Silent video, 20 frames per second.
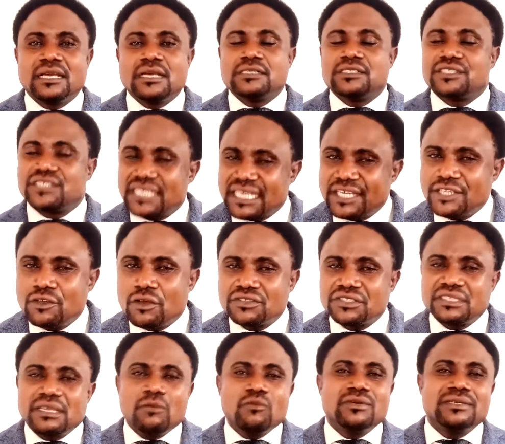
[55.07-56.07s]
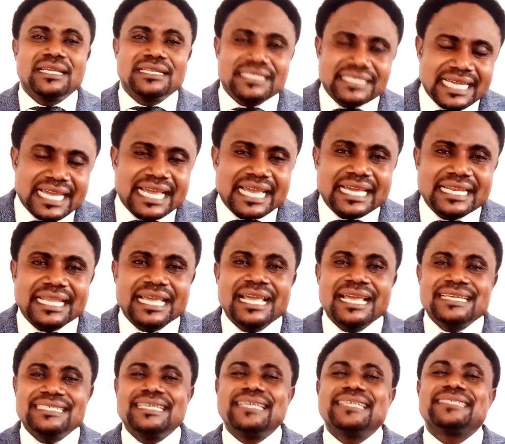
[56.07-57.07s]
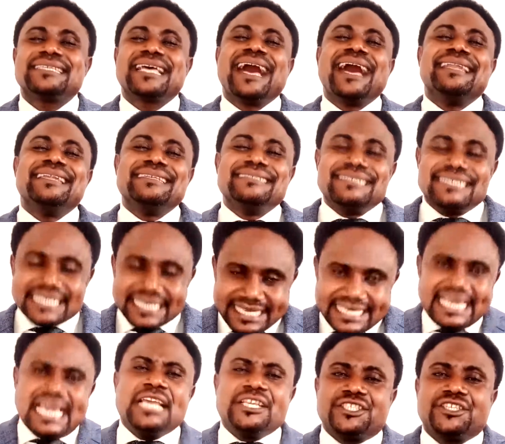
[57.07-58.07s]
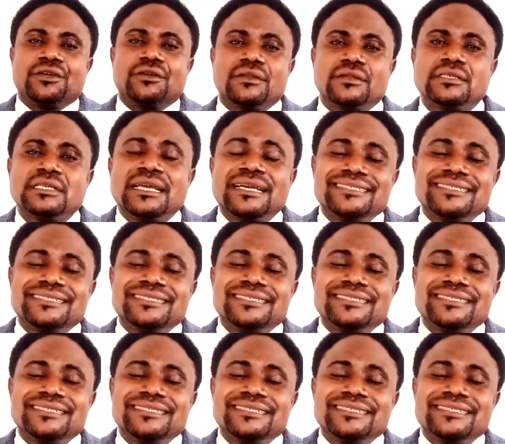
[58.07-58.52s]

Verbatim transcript: seeing yourself with the dead is an indication